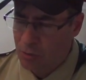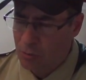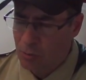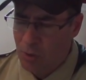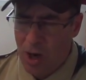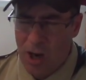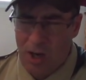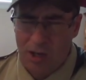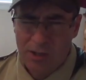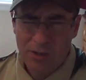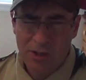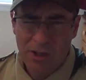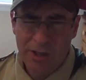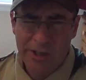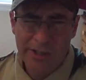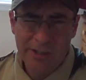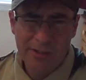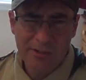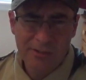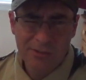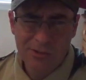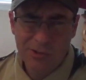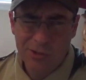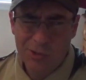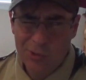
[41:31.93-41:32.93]

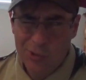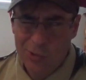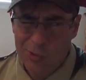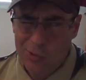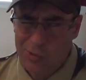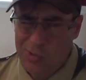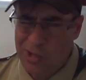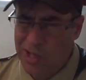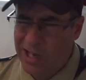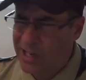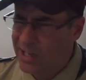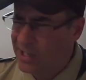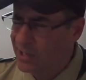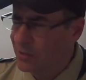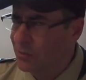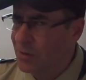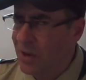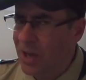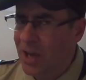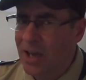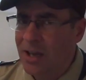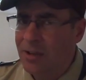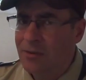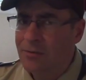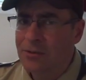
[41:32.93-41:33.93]
Rocklight
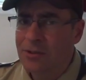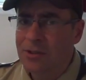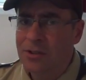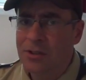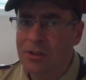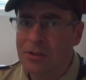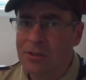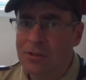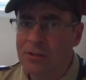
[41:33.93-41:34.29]
295s.